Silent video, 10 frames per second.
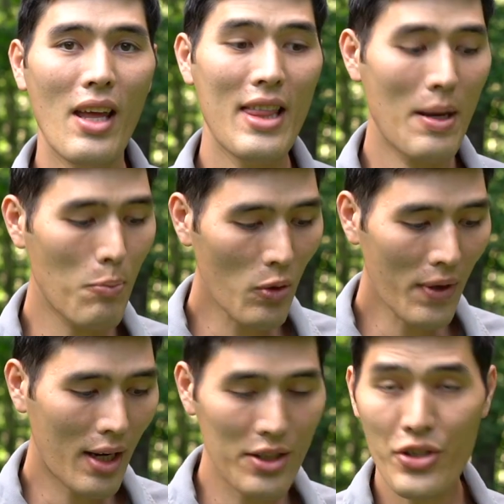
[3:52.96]
And then
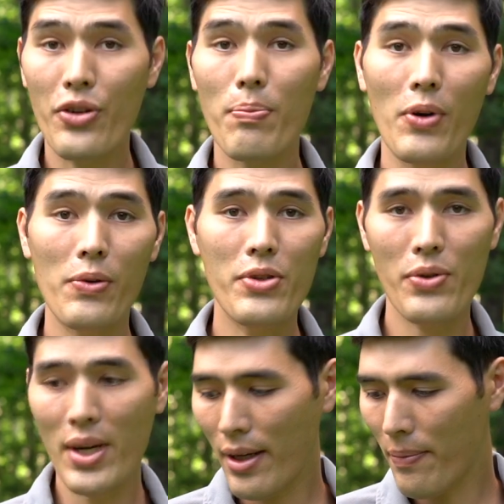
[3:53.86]
moving on to your
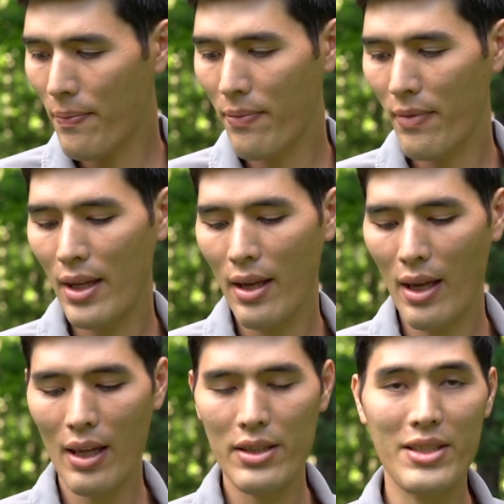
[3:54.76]
bowstring,
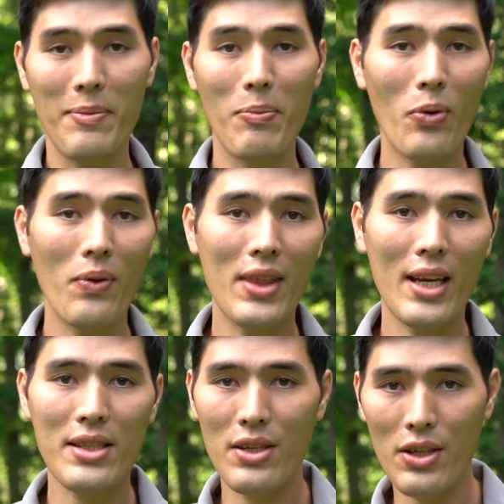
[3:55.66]
some important
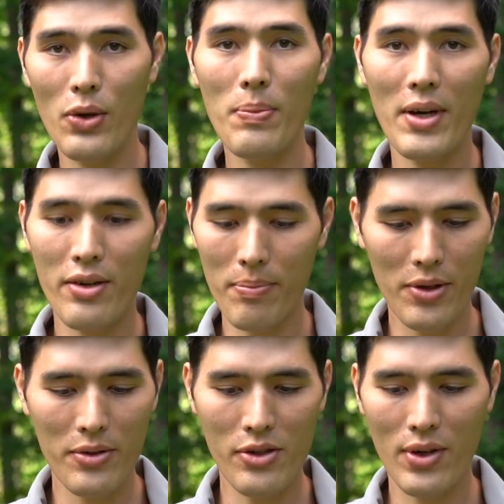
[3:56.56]
things to know about your
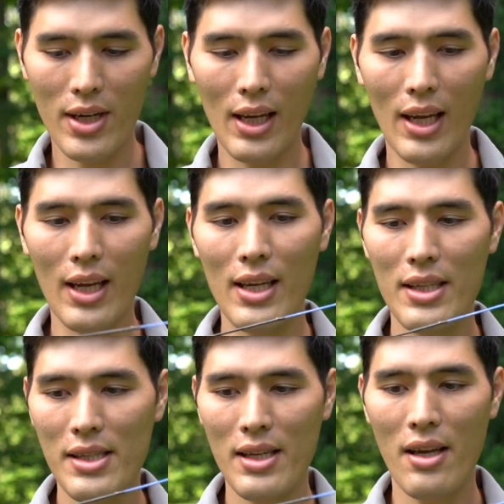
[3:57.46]
bowstring
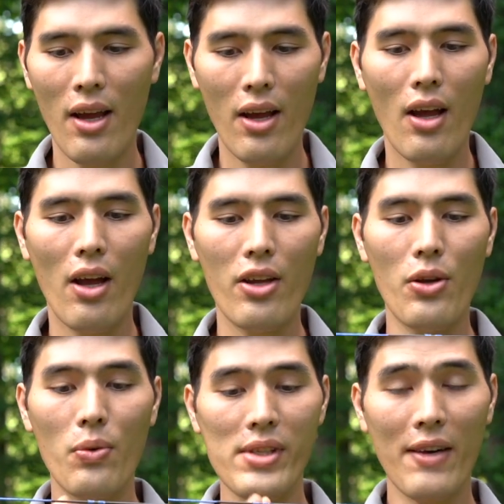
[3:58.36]
is
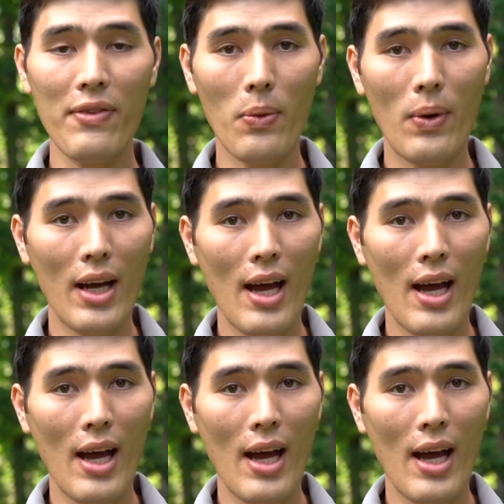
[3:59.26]
you definitely want to